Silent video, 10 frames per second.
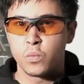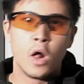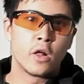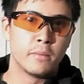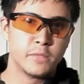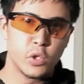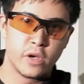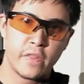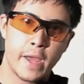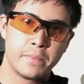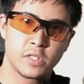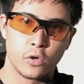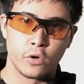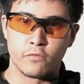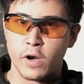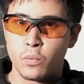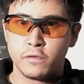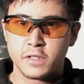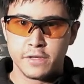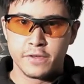welcome to another episode of RedWolf
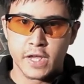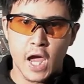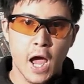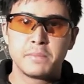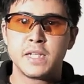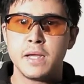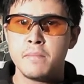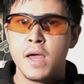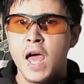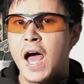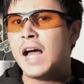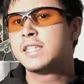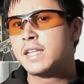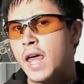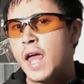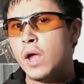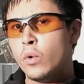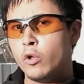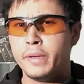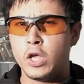TV. I'm Tim, and today
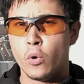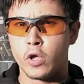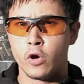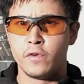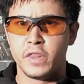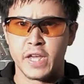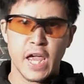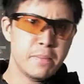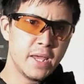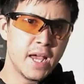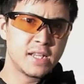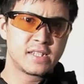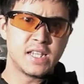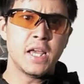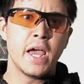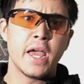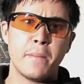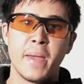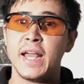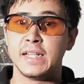we'll be going over the APS
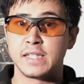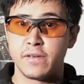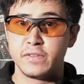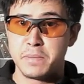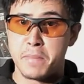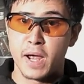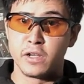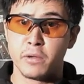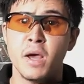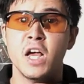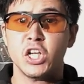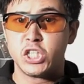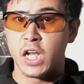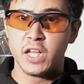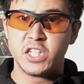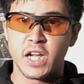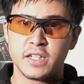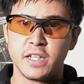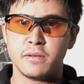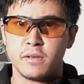CAM870 Magnum shell
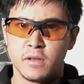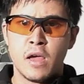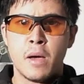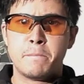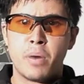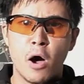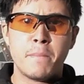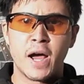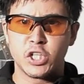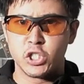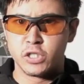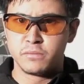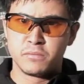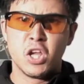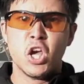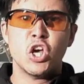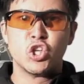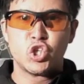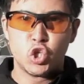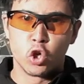ejecting pump action
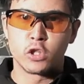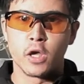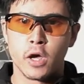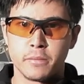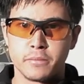shotgun.